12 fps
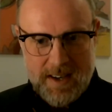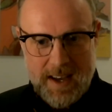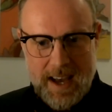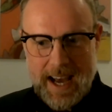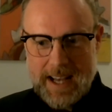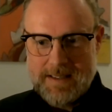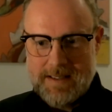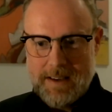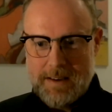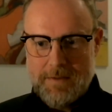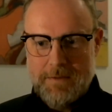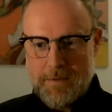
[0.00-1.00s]
as
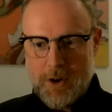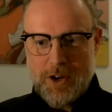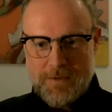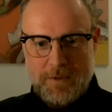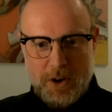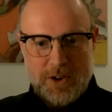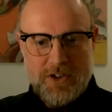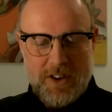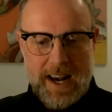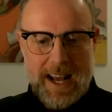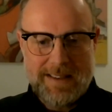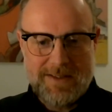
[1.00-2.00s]
the fir first
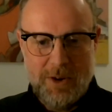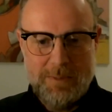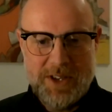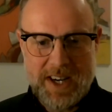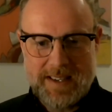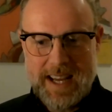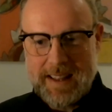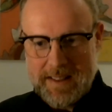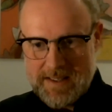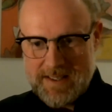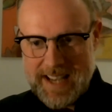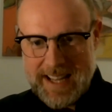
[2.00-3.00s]
class objects at the
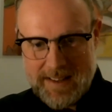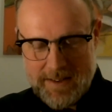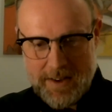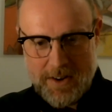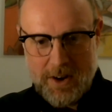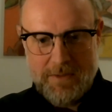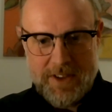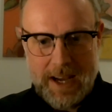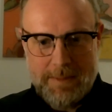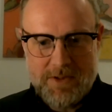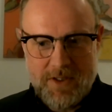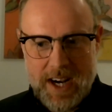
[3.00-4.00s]
center of the
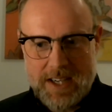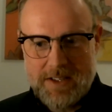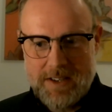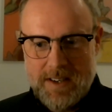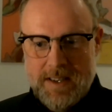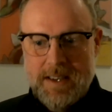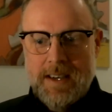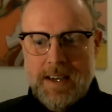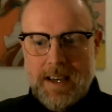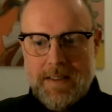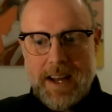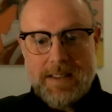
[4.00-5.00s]
abstraction.
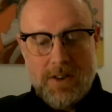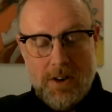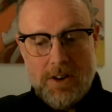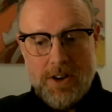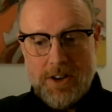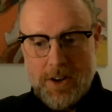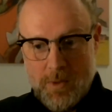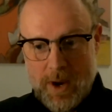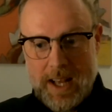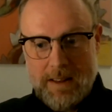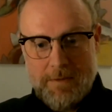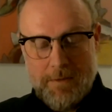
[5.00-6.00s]
And that's all good and
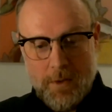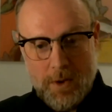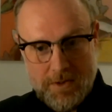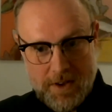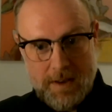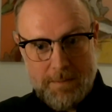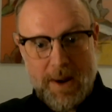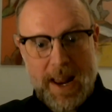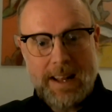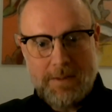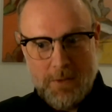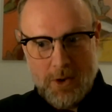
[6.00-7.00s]
well for the
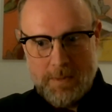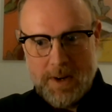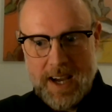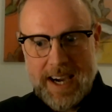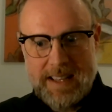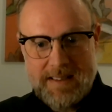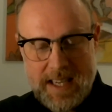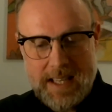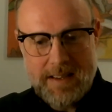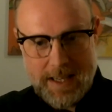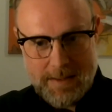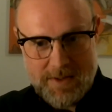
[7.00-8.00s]
platform and IT
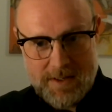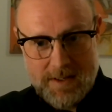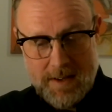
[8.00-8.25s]
teams.